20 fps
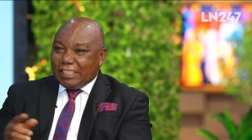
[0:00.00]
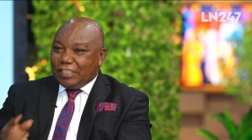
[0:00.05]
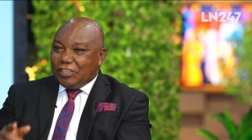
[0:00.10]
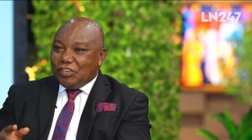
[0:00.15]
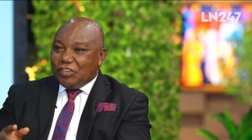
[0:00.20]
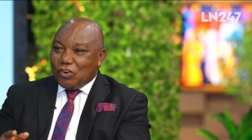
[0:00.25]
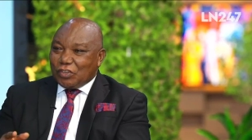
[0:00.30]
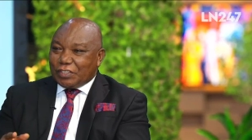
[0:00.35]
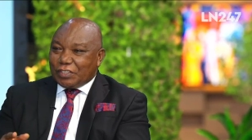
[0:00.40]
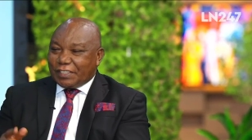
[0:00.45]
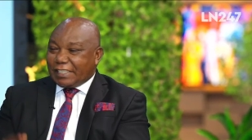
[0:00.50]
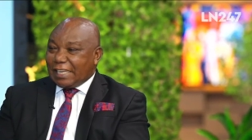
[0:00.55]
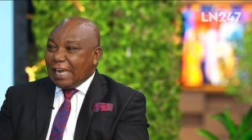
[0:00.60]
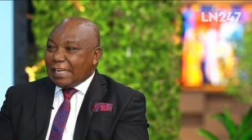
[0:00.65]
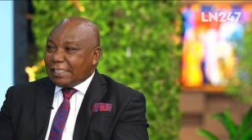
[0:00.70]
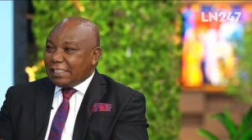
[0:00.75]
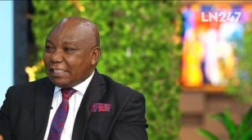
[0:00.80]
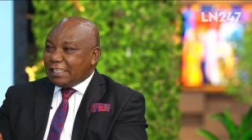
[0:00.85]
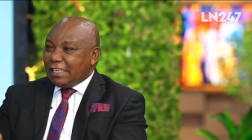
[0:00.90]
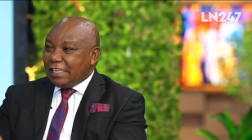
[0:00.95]
did not
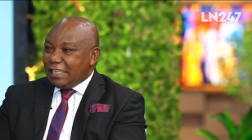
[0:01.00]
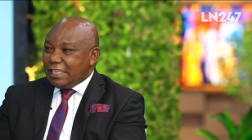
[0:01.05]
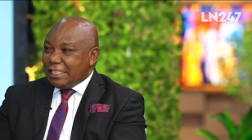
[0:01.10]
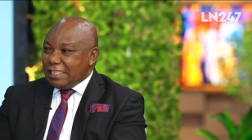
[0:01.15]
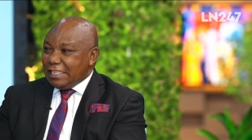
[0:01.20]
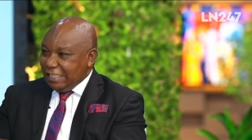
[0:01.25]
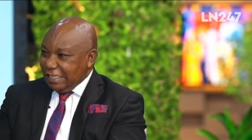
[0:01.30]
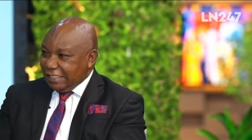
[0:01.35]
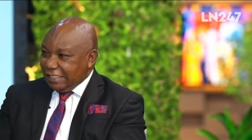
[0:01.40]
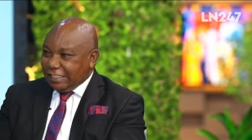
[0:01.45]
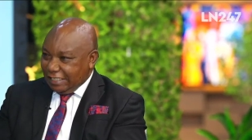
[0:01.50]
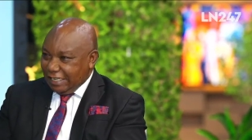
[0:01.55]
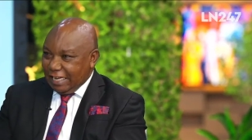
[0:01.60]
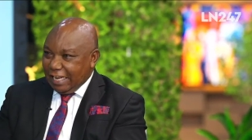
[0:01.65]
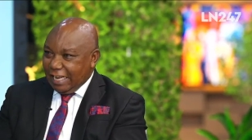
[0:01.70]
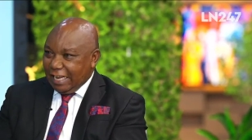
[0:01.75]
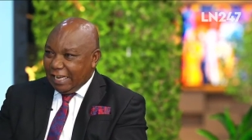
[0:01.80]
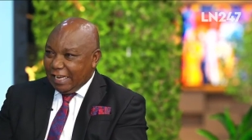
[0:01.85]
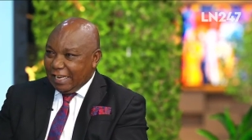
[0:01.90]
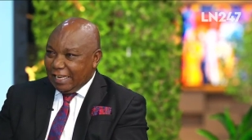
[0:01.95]
start
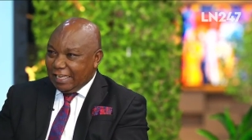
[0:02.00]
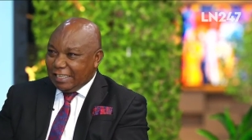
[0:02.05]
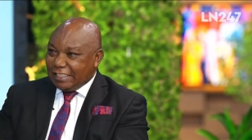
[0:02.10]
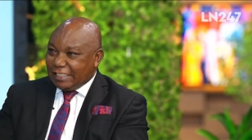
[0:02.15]
yesterday.